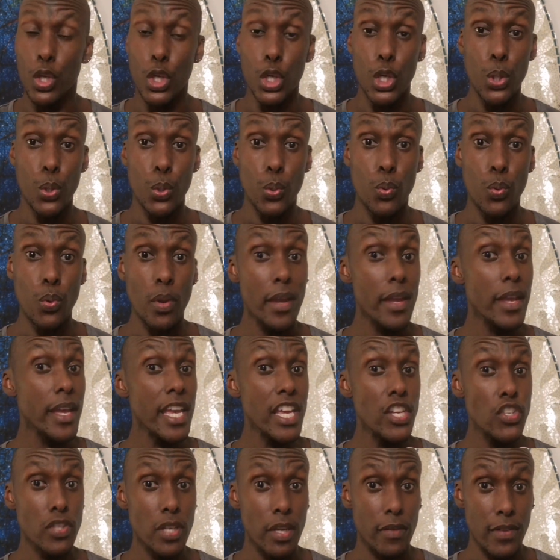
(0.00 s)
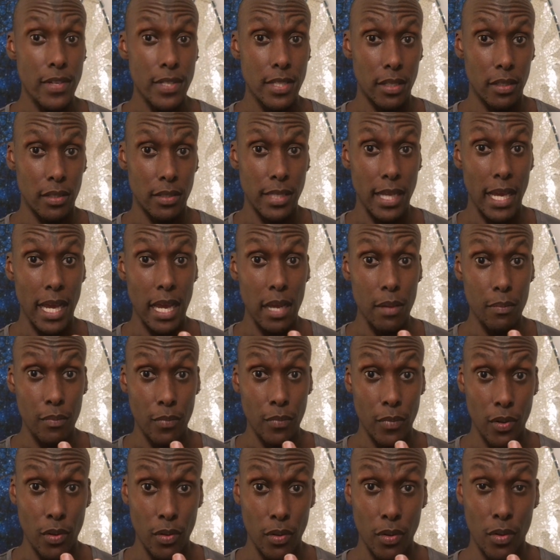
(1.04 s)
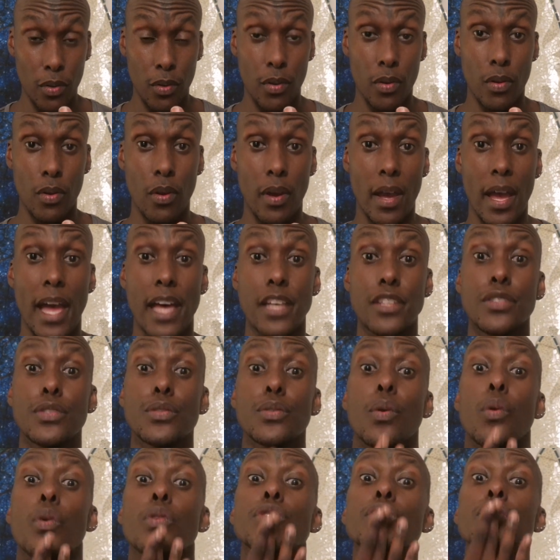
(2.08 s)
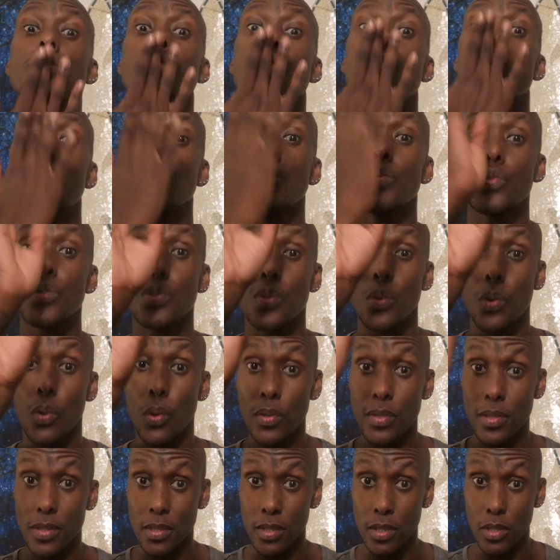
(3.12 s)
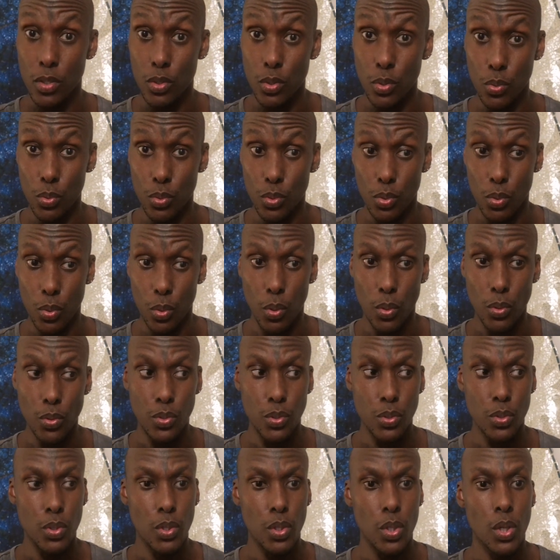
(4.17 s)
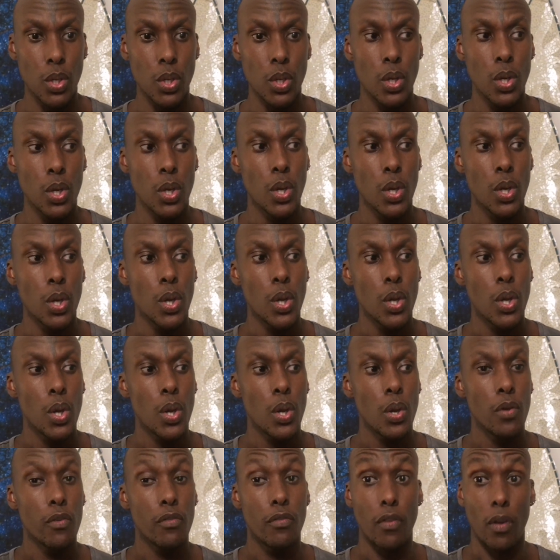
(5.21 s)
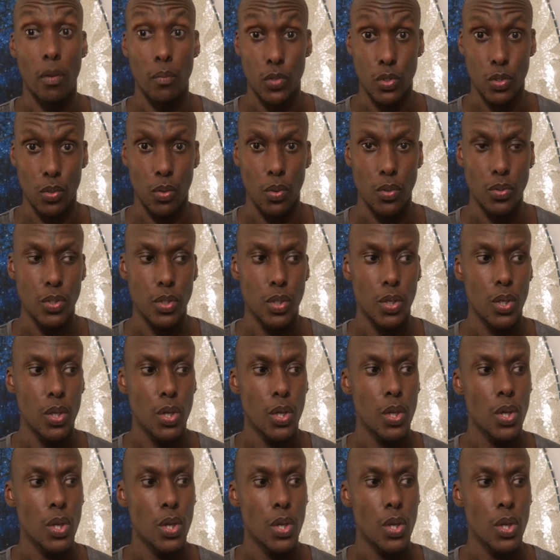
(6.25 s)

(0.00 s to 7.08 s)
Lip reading: you each and every single time, as source, through source, to source, from source.